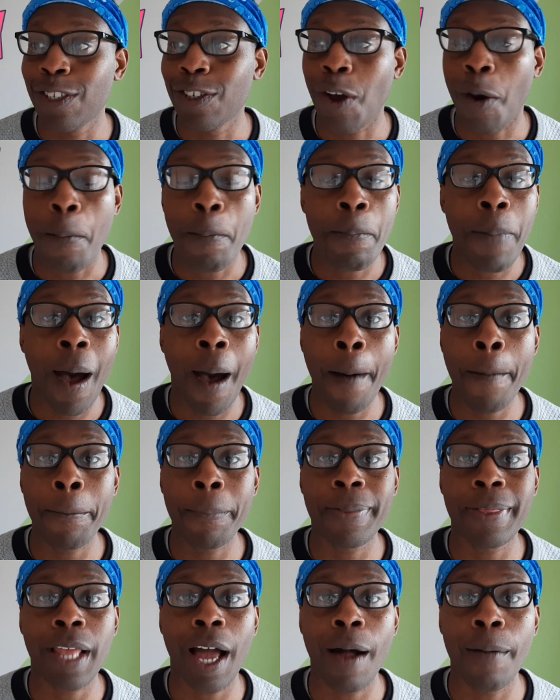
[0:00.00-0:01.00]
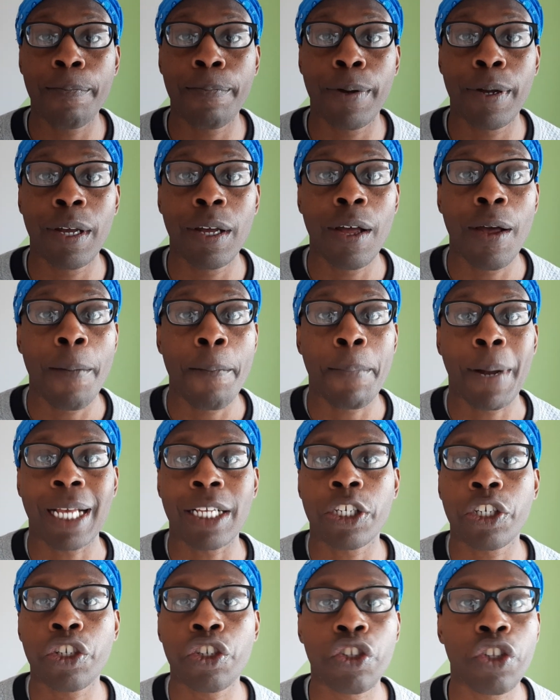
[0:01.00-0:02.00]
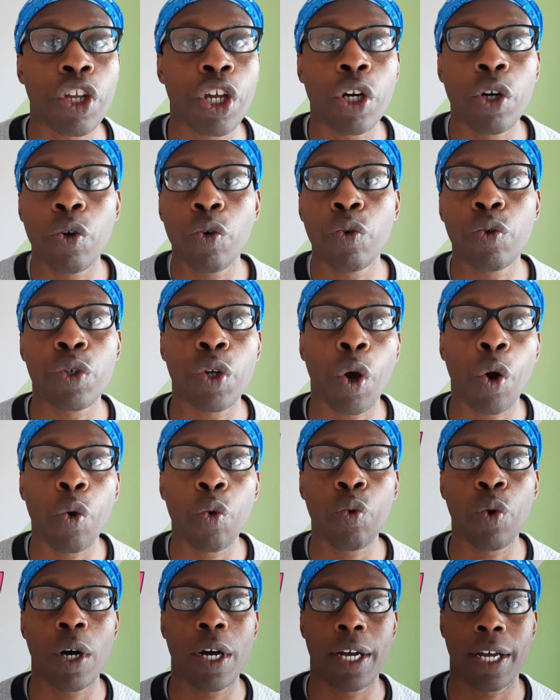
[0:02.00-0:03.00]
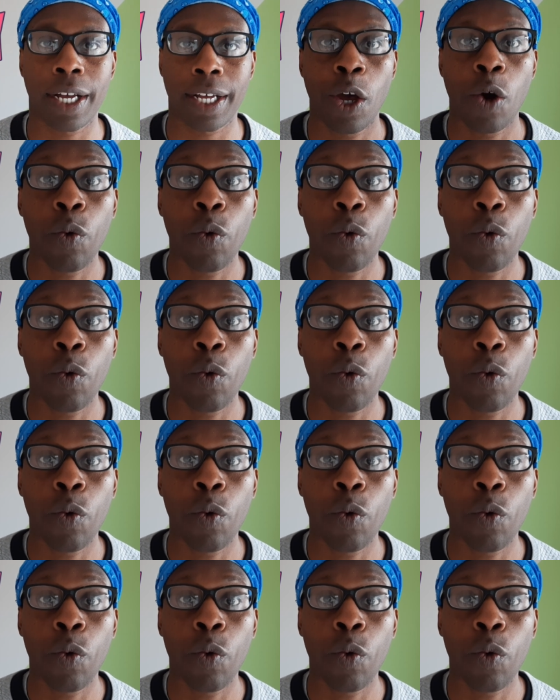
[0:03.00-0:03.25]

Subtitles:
you're pumped up, but still no work.